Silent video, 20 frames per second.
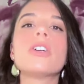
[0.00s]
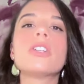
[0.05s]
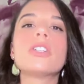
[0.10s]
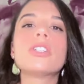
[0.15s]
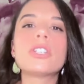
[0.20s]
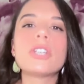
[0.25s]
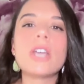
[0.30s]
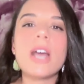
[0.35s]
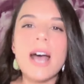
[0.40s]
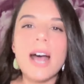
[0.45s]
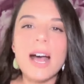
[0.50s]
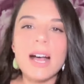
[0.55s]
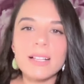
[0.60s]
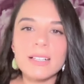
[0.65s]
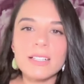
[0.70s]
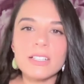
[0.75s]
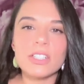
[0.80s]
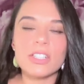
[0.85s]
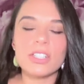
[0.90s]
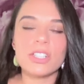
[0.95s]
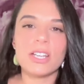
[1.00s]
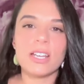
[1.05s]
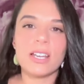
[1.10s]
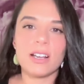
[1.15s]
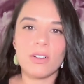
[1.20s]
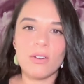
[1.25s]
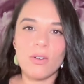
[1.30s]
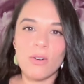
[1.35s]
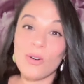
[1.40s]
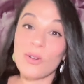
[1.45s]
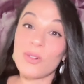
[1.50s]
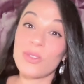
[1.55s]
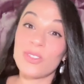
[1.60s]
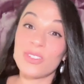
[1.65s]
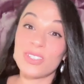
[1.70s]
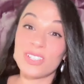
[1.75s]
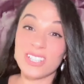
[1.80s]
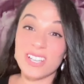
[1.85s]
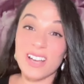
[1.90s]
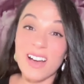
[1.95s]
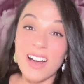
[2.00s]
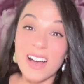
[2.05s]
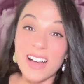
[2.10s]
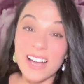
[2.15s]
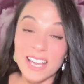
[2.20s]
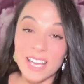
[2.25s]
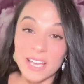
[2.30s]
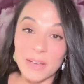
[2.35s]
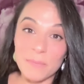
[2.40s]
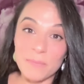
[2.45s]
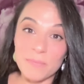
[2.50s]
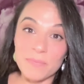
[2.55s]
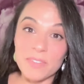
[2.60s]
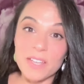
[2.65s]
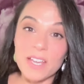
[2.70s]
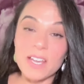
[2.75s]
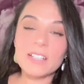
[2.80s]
challenging all the time.